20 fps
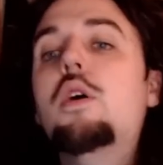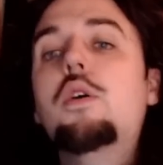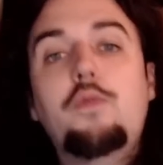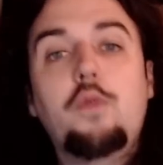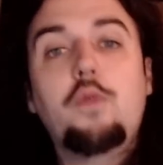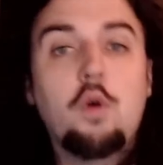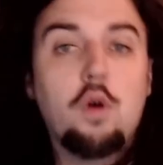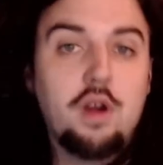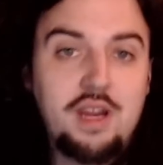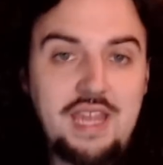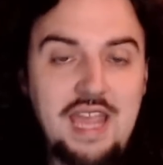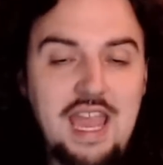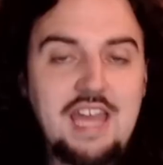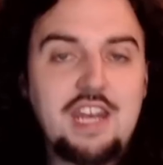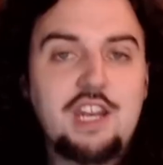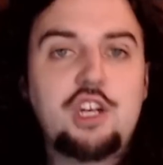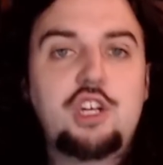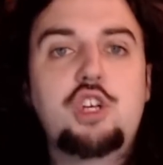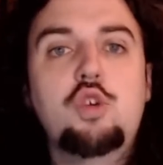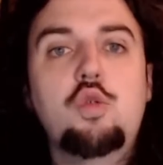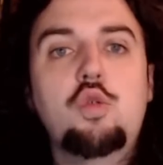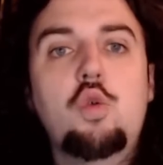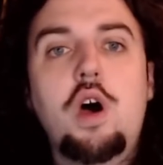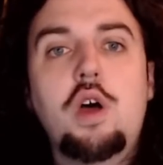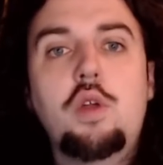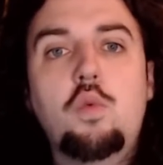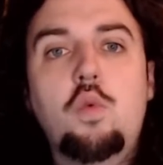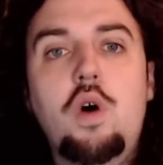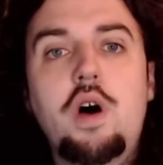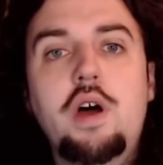for, again, a
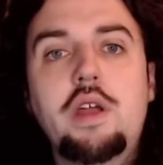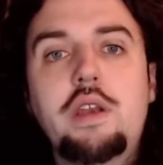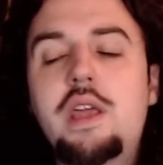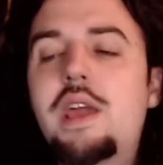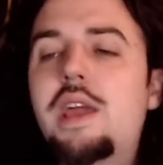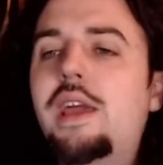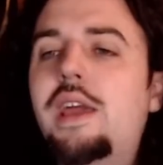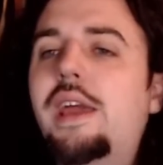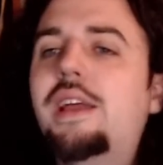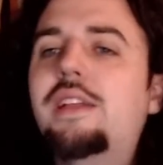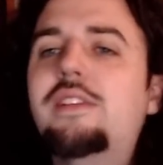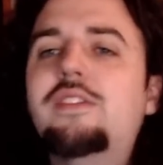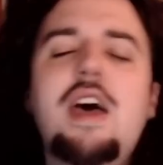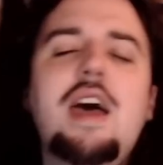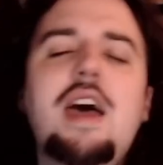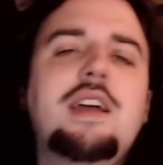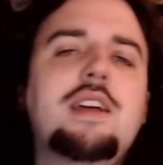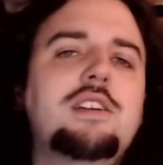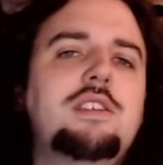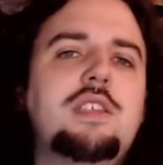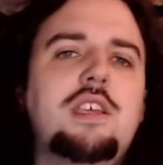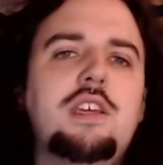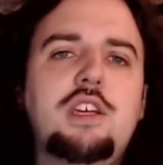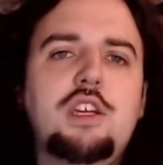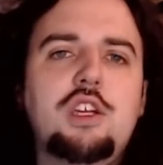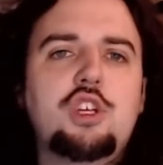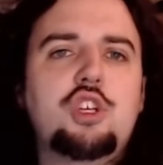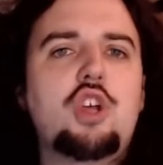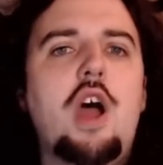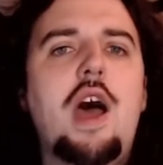2-on-1. And Zacha's
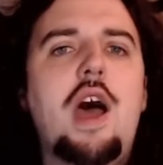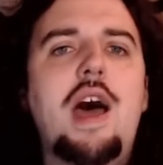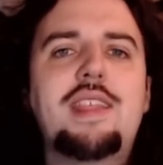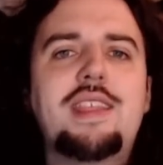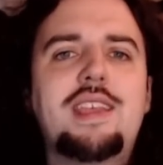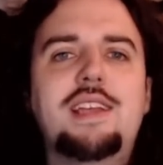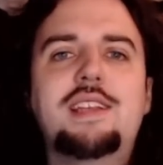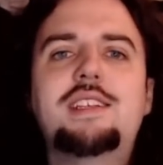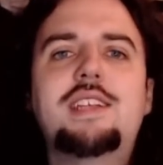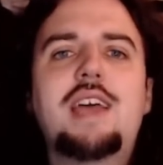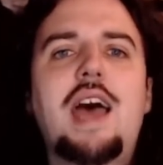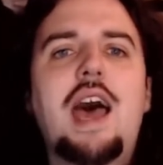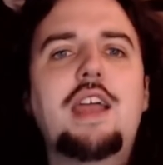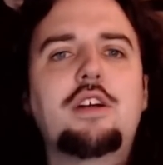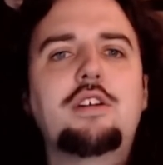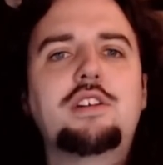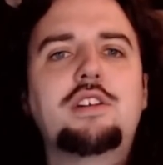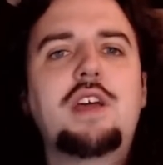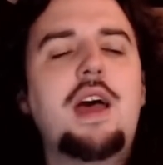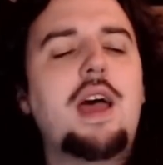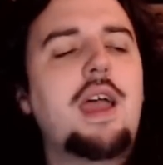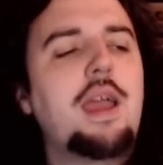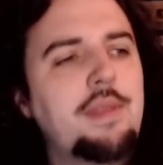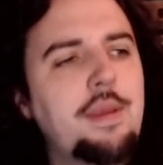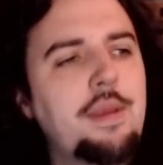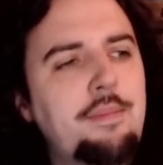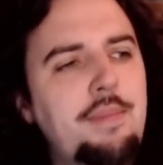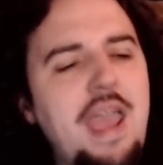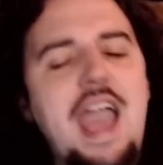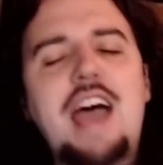thinking shot the entire time. The
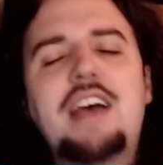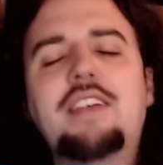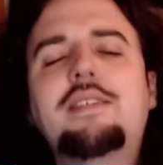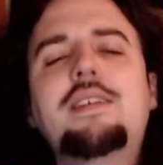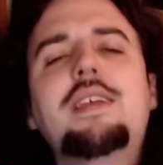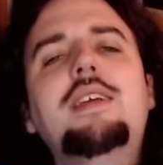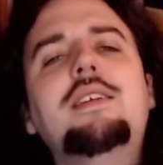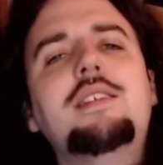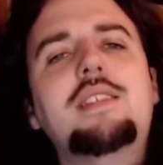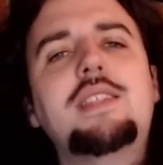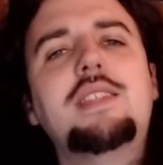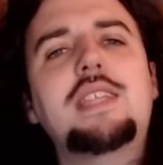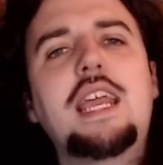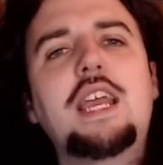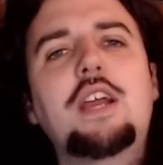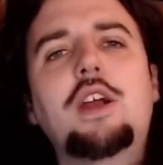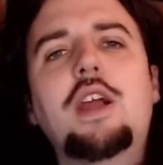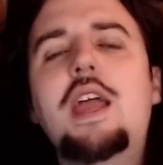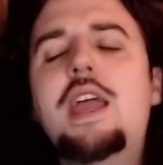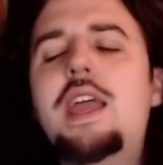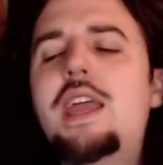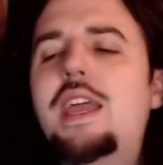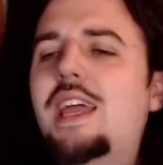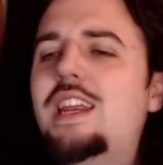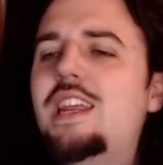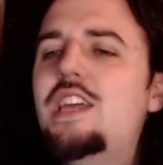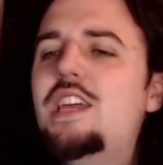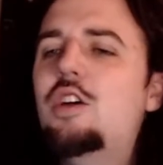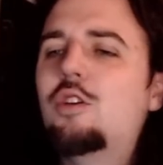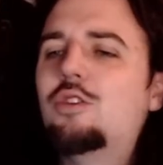pass isn't there. And
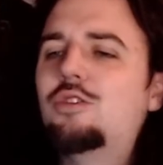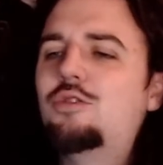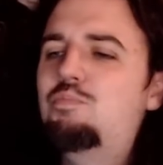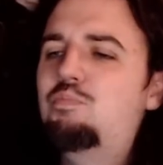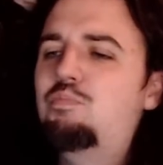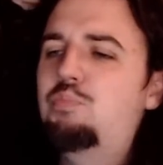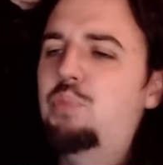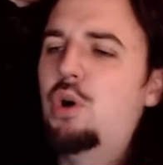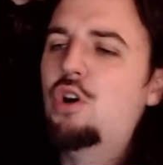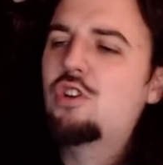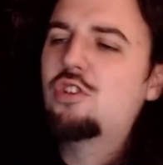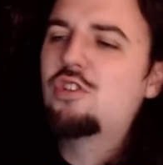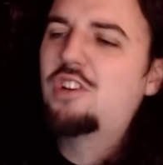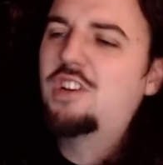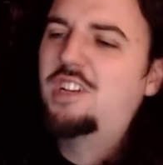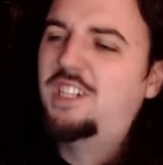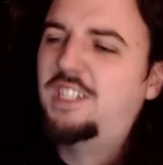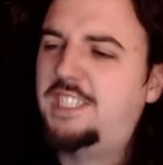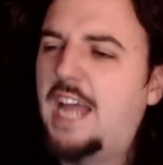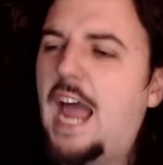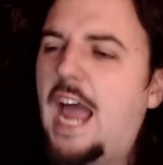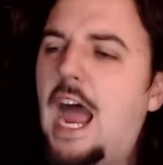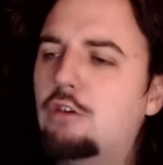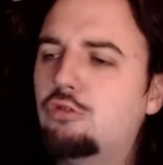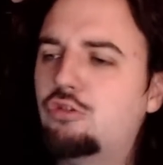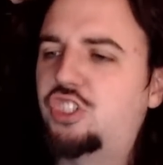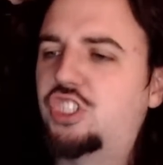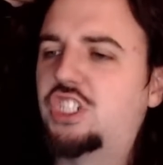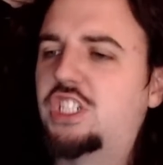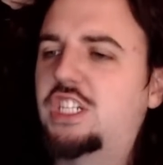he goes
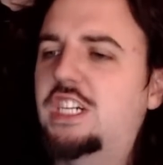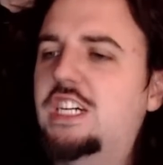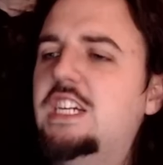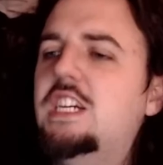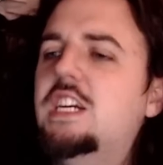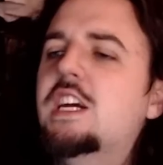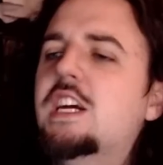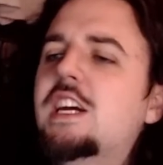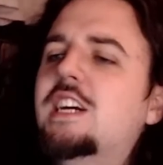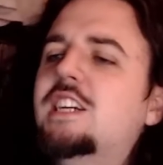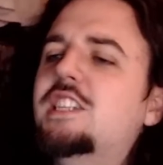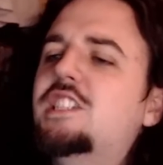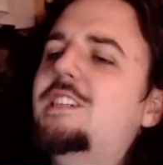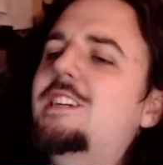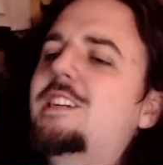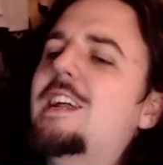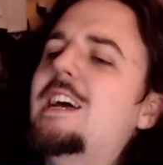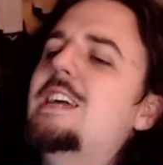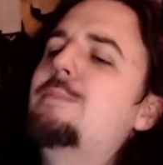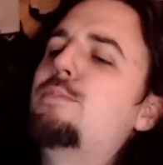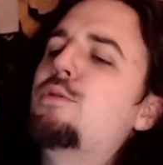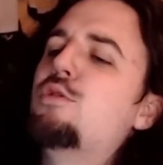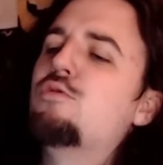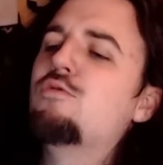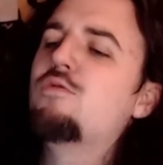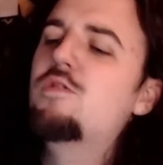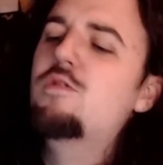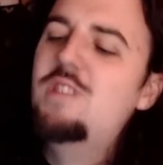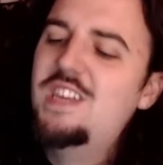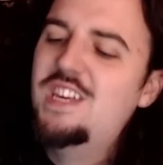Bardowski, Sniper
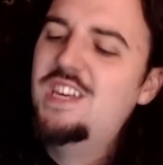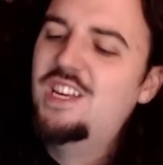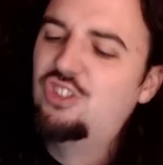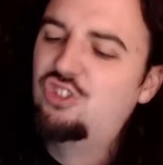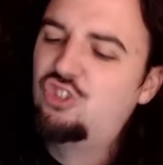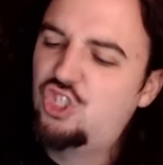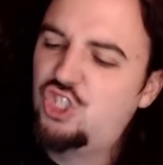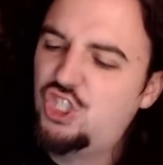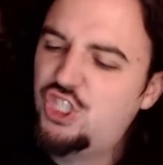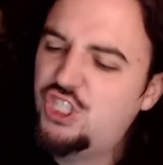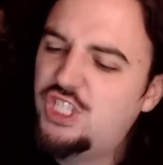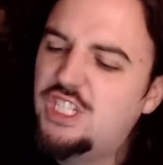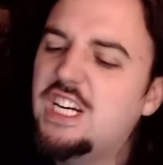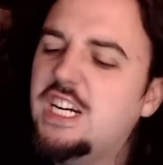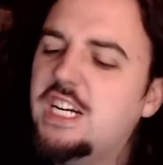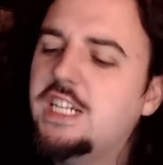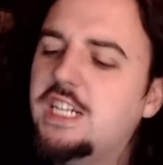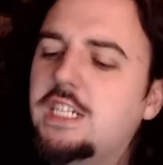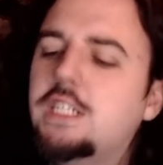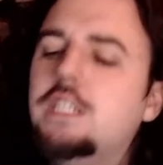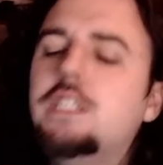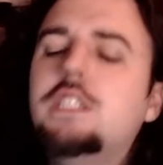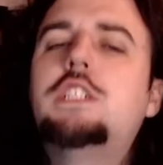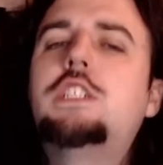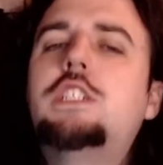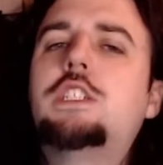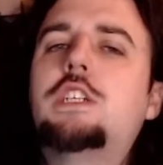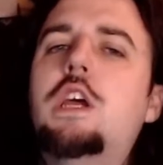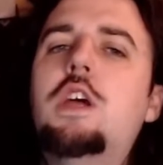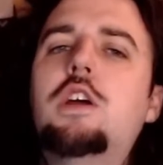Rooney, and
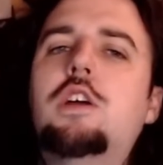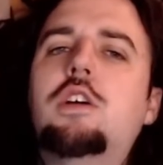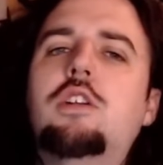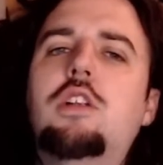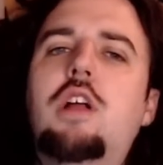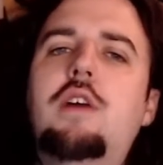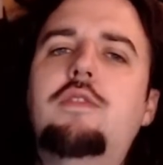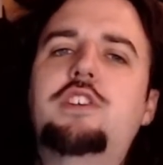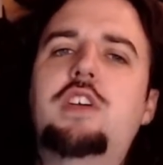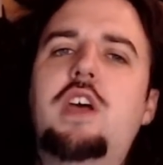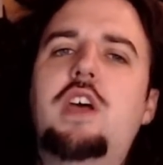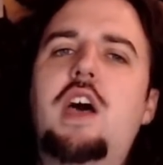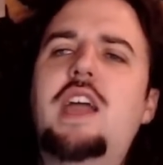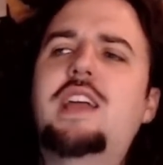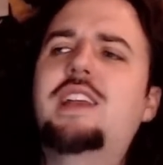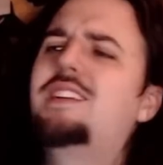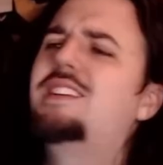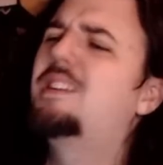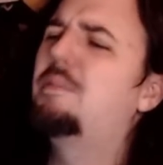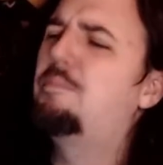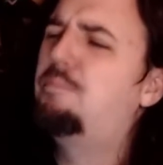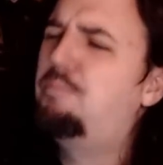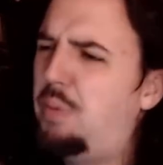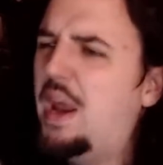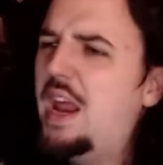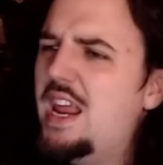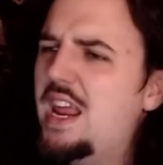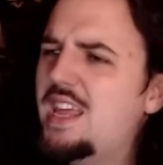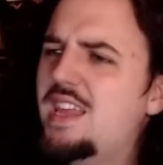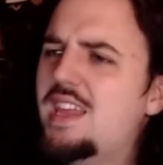cheese. Glove side.
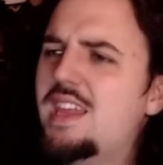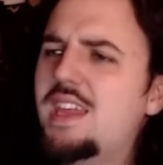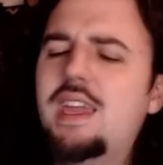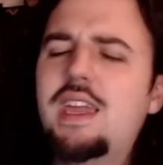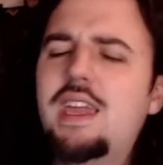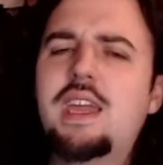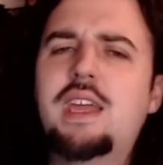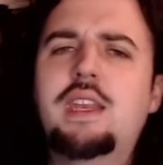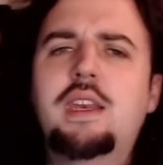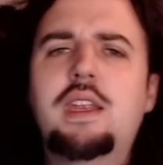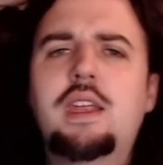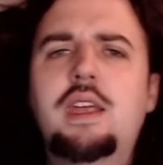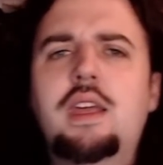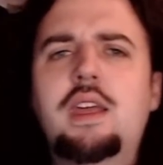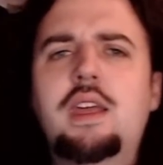Ping in.